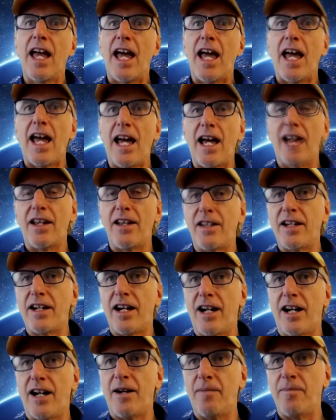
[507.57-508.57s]
And
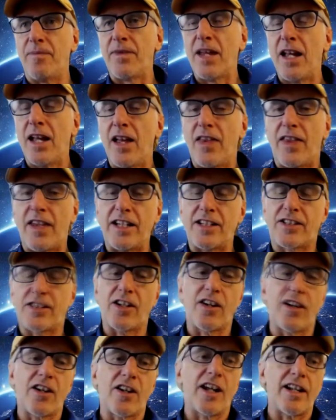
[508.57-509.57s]
um, they
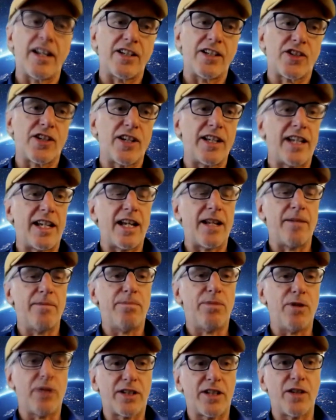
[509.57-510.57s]
started auditioning, getting
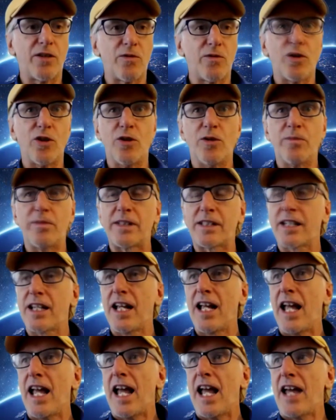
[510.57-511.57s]
booked in the rooms.
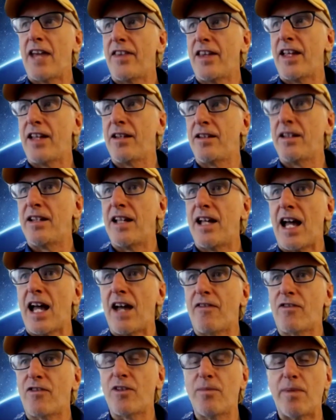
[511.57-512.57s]
And then
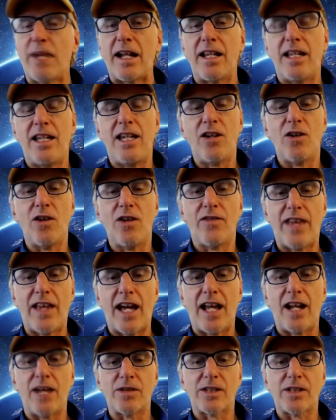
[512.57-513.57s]
after about a year of
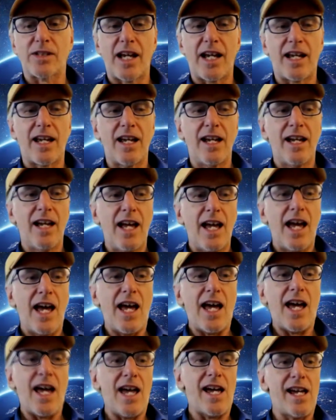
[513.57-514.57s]
that, I was like,
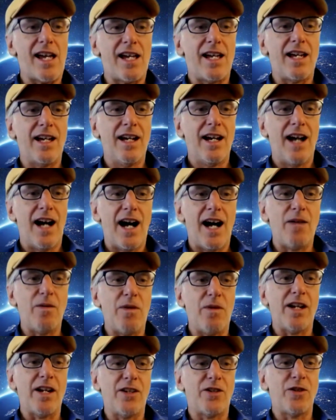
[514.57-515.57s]
hey, I
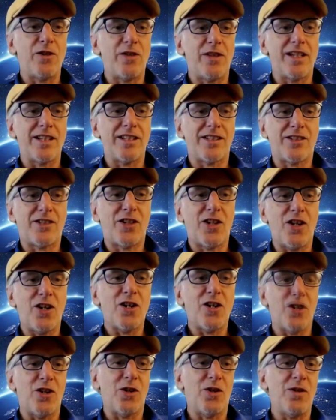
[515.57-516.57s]
want to do this
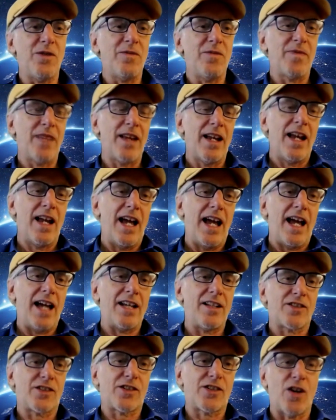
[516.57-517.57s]
too.
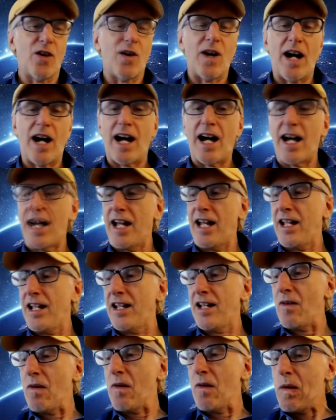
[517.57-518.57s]
And so I